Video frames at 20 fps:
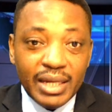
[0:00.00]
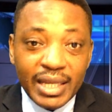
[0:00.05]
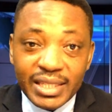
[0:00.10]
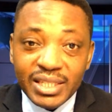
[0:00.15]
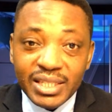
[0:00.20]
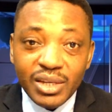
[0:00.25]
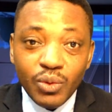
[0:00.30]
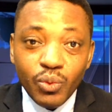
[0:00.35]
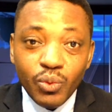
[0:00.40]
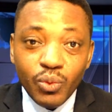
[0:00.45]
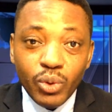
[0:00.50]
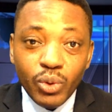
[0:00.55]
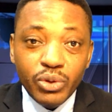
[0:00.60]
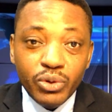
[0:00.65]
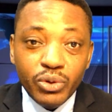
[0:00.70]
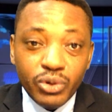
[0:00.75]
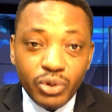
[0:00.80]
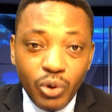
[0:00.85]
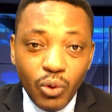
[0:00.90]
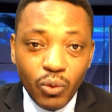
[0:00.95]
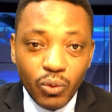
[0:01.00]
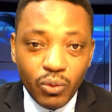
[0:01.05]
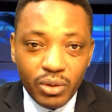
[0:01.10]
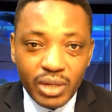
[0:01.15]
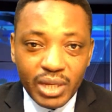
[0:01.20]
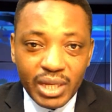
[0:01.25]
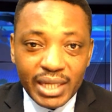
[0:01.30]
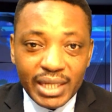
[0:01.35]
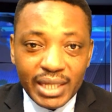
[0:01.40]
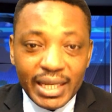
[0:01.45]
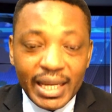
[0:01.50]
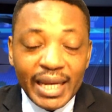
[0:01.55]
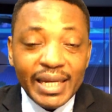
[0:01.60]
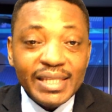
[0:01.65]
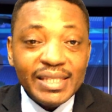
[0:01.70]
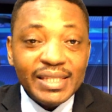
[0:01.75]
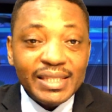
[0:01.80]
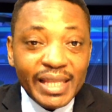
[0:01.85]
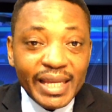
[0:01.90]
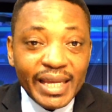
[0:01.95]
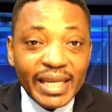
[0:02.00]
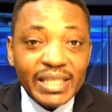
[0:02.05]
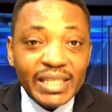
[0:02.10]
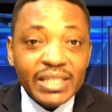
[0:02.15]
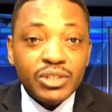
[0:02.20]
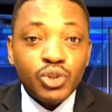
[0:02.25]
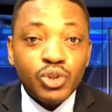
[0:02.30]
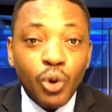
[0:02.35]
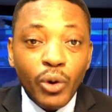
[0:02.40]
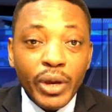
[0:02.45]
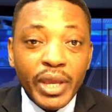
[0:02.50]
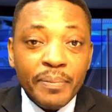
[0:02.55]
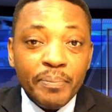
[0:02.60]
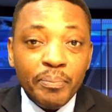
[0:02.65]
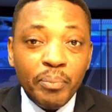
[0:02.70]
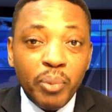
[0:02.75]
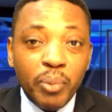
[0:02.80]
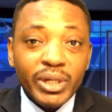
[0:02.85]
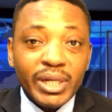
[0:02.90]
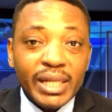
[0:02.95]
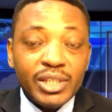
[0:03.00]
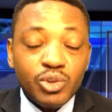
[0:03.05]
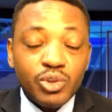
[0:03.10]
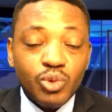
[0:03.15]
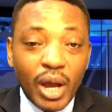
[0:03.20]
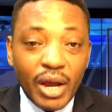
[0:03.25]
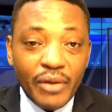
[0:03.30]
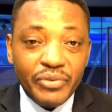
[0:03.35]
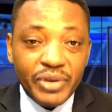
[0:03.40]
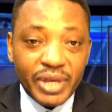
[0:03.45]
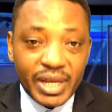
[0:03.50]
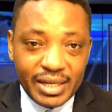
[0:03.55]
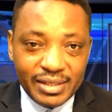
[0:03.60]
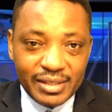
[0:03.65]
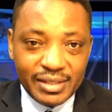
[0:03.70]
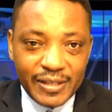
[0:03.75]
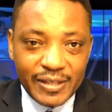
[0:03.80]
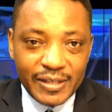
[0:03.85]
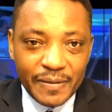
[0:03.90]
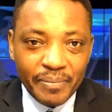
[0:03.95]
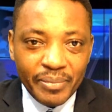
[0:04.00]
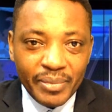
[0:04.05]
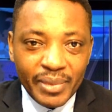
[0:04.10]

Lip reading: Little will you know that this day is so important to Africans,